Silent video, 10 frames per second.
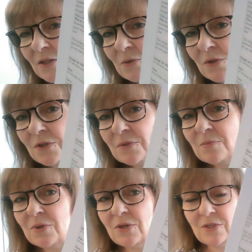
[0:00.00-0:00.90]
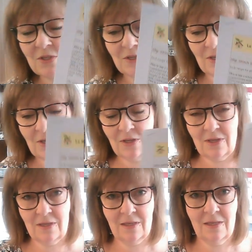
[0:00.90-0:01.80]
you can put
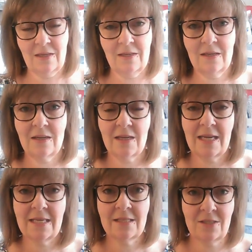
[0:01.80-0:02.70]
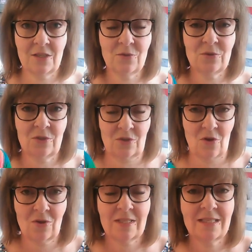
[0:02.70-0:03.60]
into your
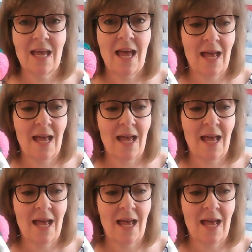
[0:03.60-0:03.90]
socks